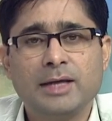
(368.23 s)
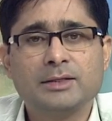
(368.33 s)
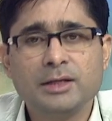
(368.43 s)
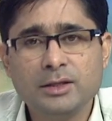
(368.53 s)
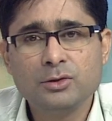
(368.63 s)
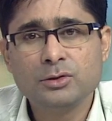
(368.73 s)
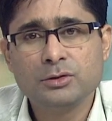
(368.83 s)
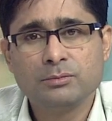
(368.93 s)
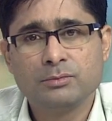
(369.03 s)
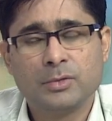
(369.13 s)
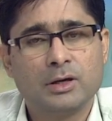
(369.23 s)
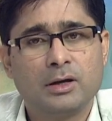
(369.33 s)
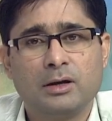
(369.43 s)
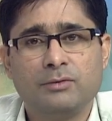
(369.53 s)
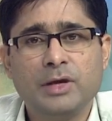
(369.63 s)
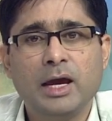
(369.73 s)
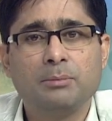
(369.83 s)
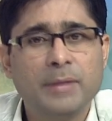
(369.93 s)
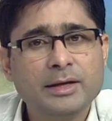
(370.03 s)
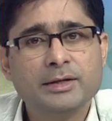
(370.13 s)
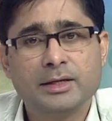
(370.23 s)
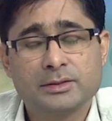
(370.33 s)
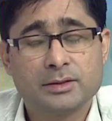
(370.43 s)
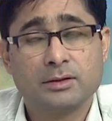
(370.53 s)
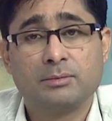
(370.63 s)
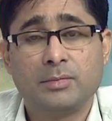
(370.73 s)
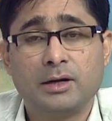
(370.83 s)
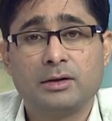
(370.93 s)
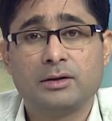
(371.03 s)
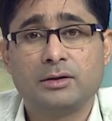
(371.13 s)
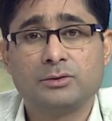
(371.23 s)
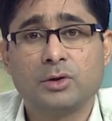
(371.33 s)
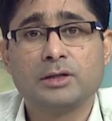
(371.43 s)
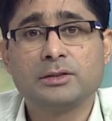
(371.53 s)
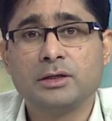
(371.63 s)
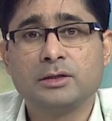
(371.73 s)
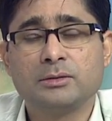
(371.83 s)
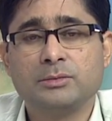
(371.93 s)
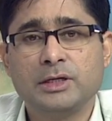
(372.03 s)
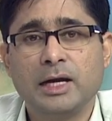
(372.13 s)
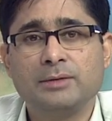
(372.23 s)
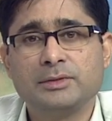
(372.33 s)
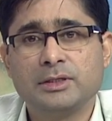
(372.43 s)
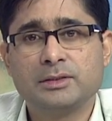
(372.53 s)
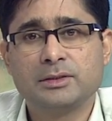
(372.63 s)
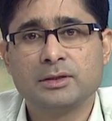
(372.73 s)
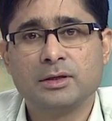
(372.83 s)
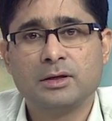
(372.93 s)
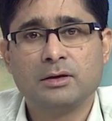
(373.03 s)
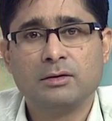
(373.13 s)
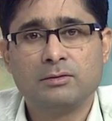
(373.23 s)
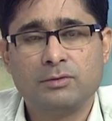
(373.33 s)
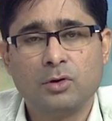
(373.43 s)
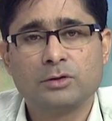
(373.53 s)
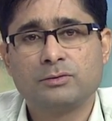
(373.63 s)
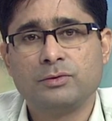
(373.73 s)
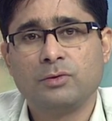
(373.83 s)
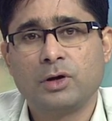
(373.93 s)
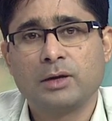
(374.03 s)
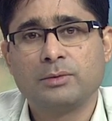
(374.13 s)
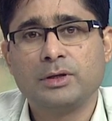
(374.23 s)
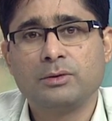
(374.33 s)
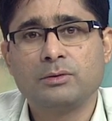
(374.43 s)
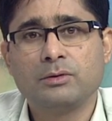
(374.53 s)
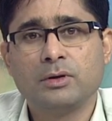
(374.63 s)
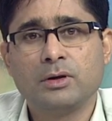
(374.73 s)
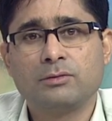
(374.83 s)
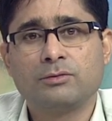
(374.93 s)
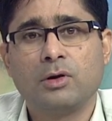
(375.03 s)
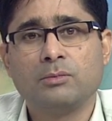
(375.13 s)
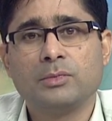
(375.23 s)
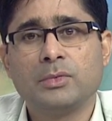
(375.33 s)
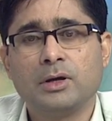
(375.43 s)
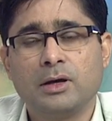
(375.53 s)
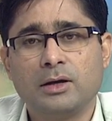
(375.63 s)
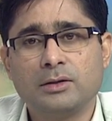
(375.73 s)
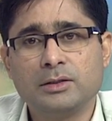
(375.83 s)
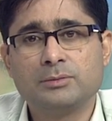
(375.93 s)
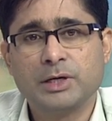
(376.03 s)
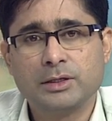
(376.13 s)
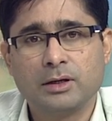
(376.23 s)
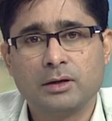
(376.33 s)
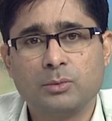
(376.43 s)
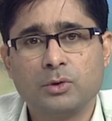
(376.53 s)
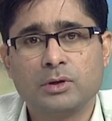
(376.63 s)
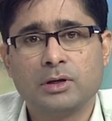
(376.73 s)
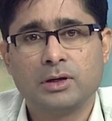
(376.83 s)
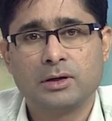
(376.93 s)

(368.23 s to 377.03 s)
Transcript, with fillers: As in Hinduism, uh, we have many texts, but uh, Zoroastrianism derives its philosophy, whatever you know, from uh, this particular book,